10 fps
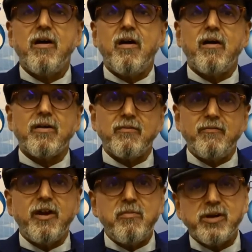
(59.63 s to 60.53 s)
are
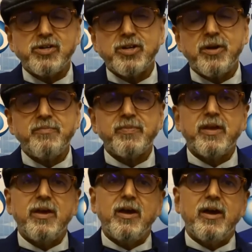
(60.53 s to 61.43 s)
very much
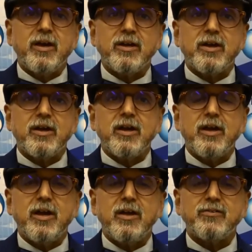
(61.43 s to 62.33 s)

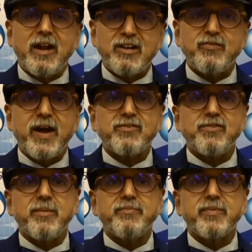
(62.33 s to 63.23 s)
satisfactory.